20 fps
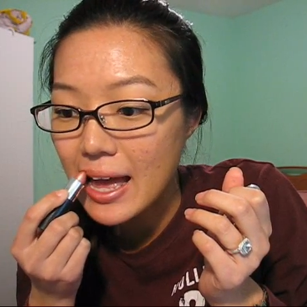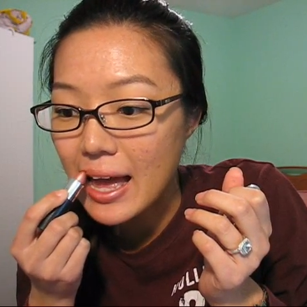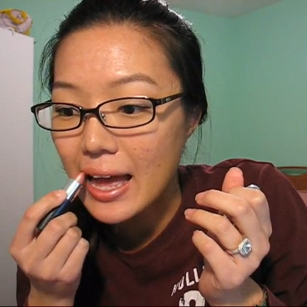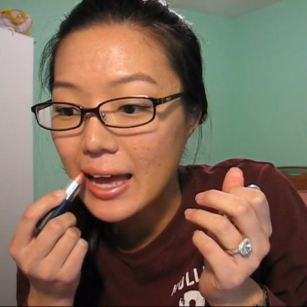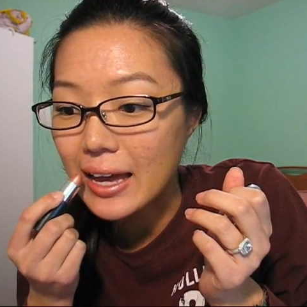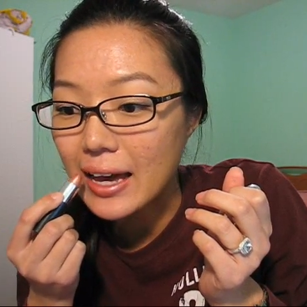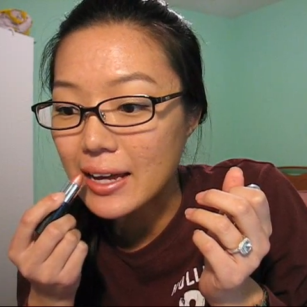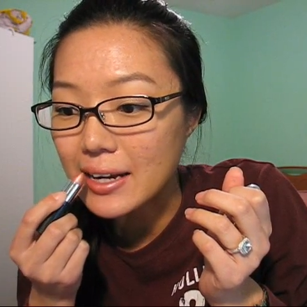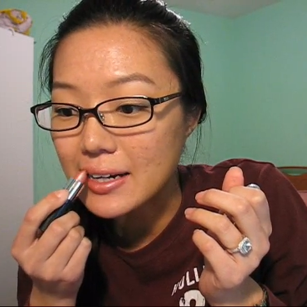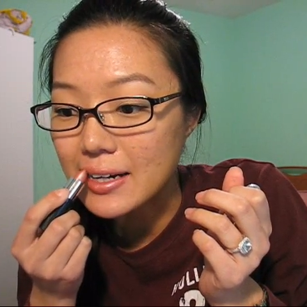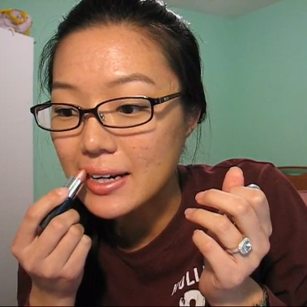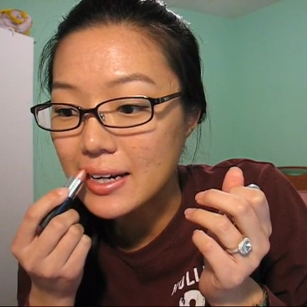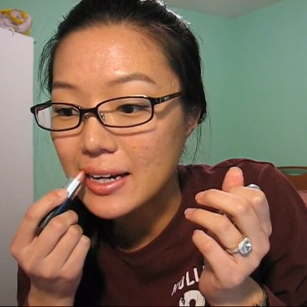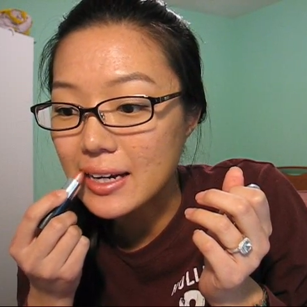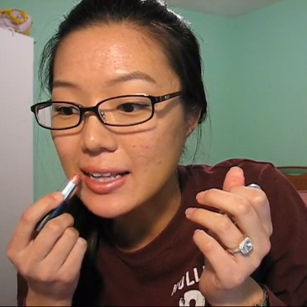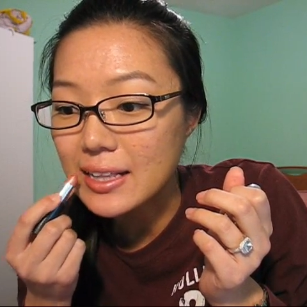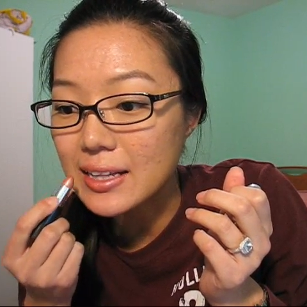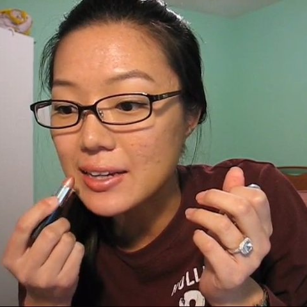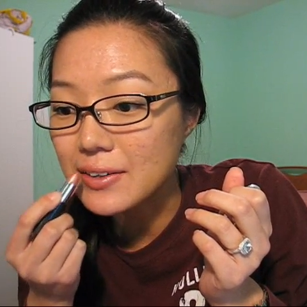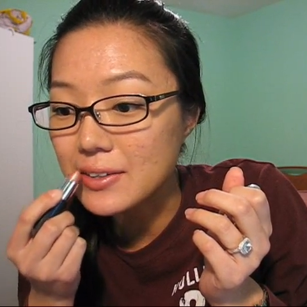I got it on
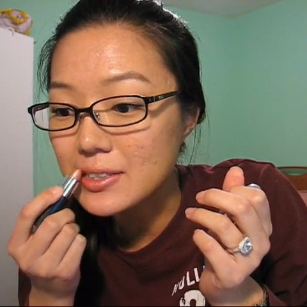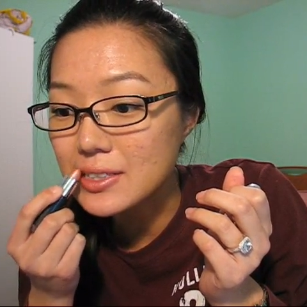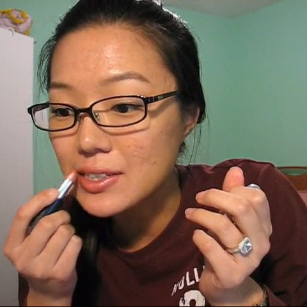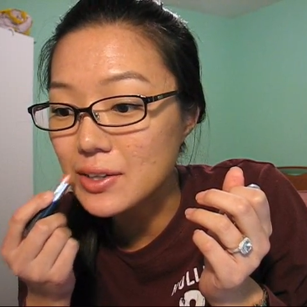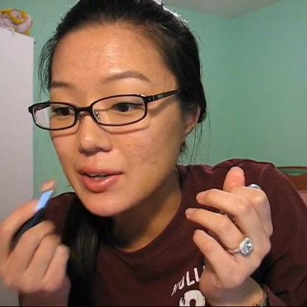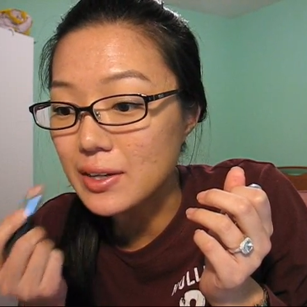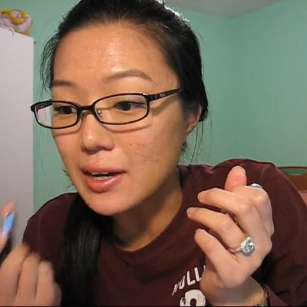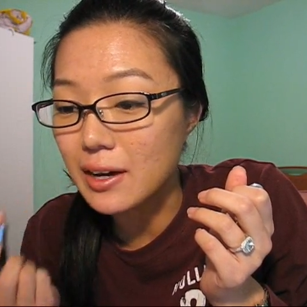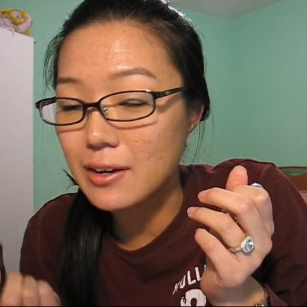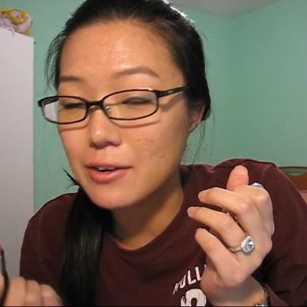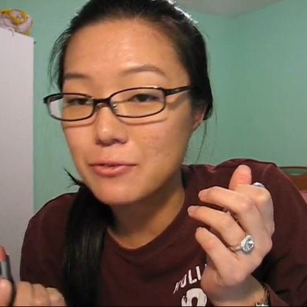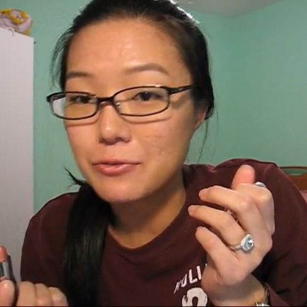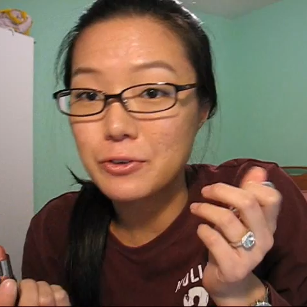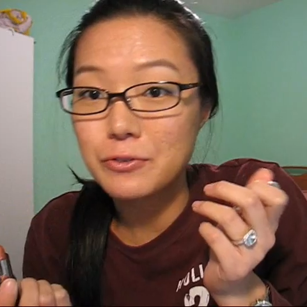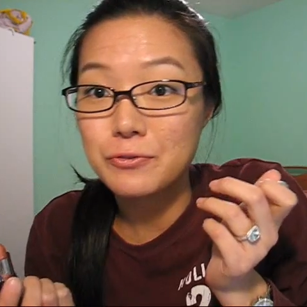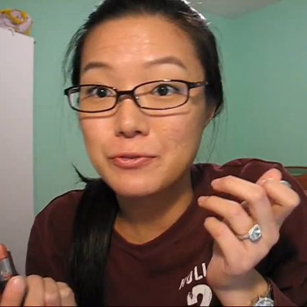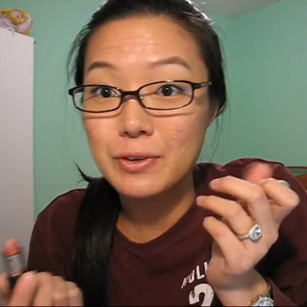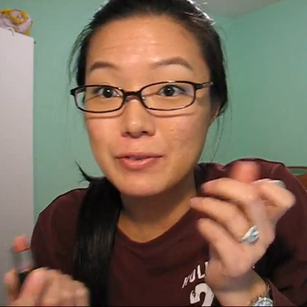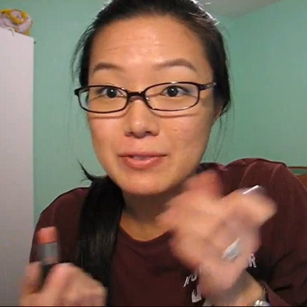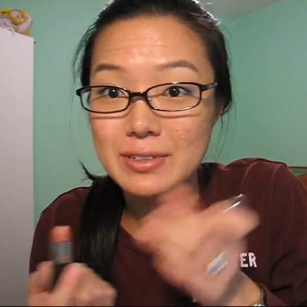clearance, so I got it for
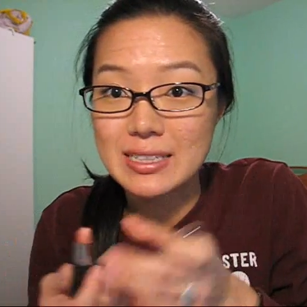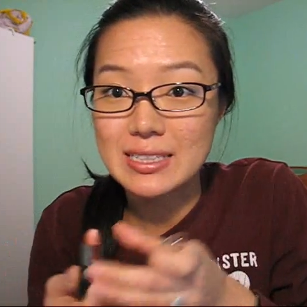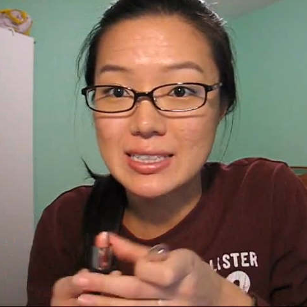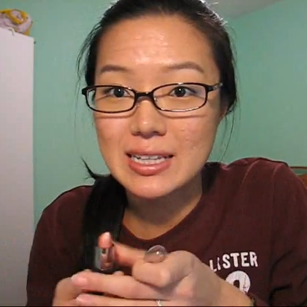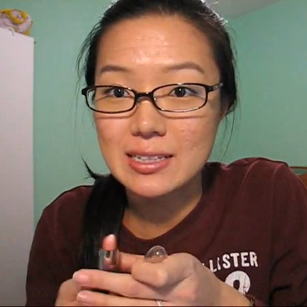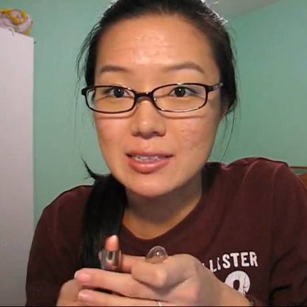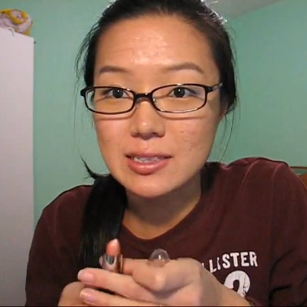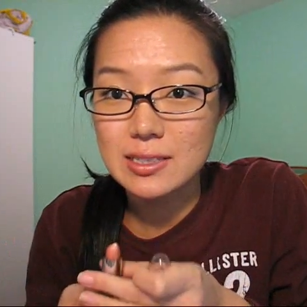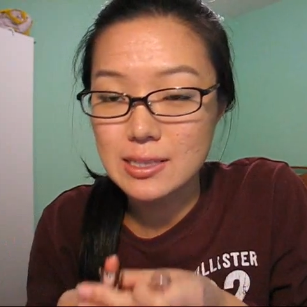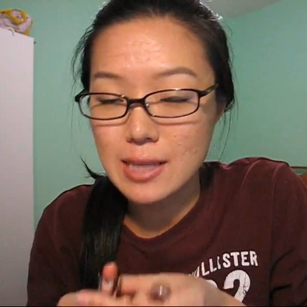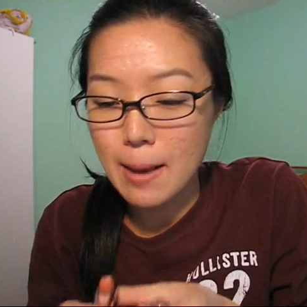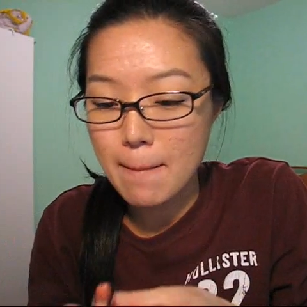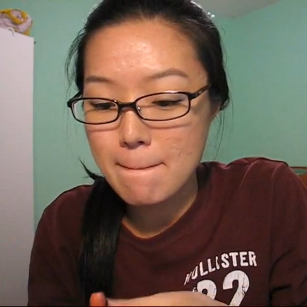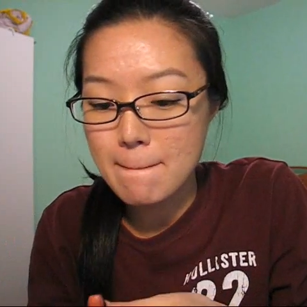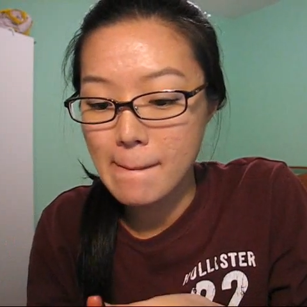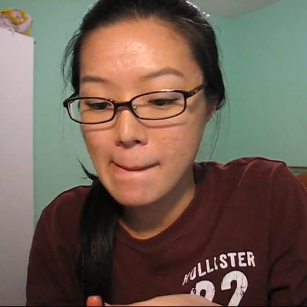50 cents.